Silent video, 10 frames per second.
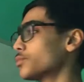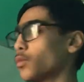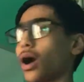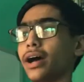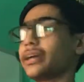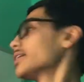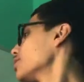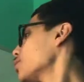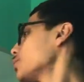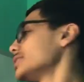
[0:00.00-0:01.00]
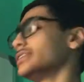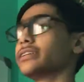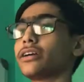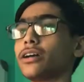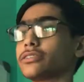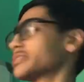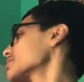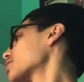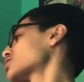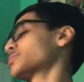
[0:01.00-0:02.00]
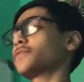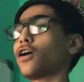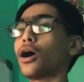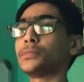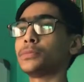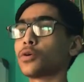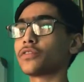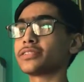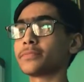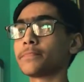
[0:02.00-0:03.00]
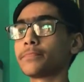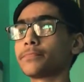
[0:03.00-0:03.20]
why, we need to understand this concept of a homeomorphism,